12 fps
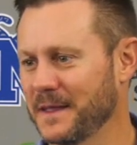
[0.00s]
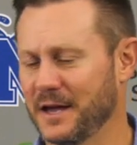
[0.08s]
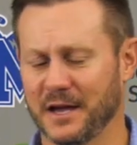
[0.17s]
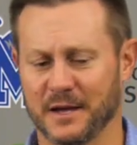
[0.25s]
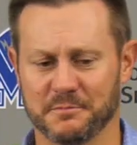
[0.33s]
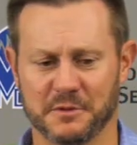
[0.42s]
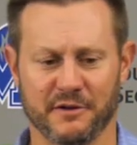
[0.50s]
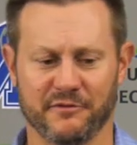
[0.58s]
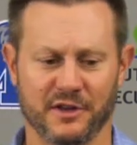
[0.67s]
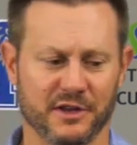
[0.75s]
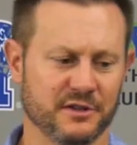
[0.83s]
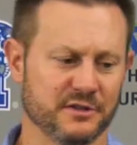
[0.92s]
Um, and if
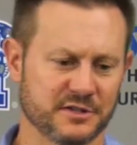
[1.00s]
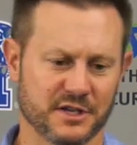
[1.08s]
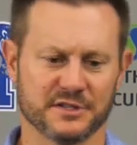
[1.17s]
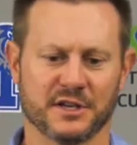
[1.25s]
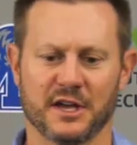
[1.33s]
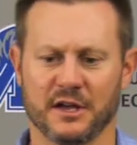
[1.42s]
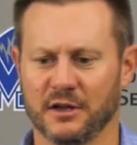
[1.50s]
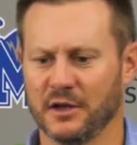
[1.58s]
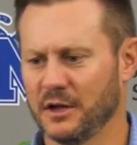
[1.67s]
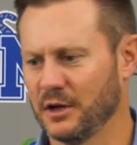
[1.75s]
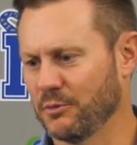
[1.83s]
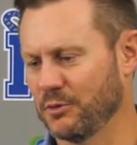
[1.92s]
he says, "Hey,
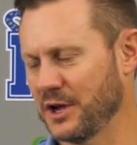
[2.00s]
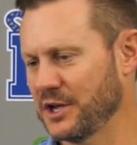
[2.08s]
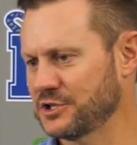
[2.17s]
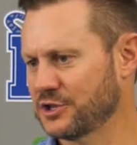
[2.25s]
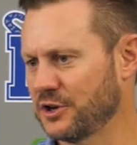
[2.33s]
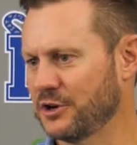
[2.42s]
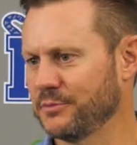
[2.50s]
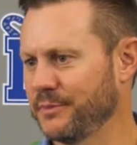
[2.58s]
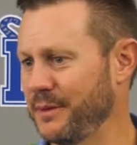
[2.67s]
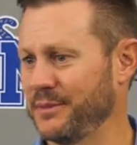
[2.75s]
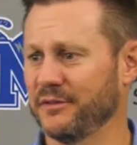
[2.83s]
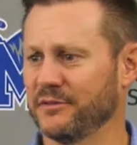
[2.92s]
we're not sure,"
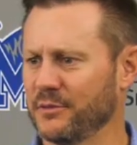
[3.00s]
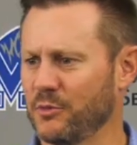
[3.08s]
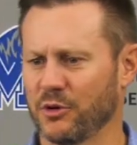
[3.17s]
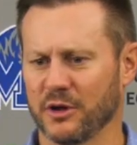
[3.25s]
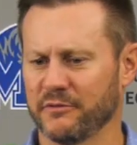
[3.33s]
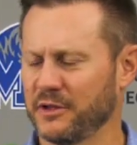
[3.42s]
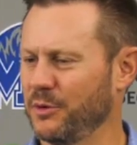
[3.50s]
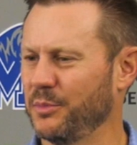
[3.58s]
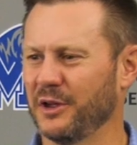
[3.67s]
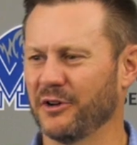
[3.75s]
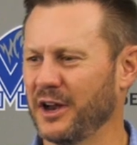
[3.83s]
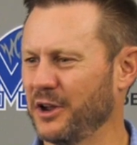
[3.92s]
maybe even the morning, he'll
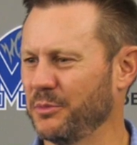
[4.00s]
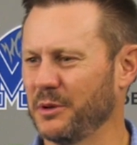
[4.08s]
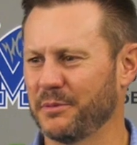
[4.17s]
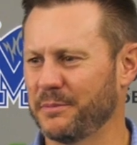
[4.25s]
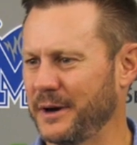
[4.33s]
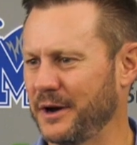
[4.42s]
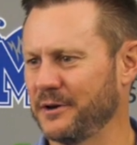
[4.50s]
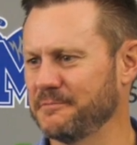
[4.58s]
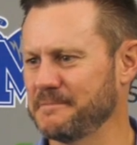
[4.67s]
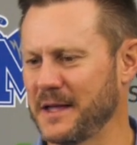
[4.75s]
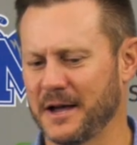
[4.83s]
be great. He'll be prepared.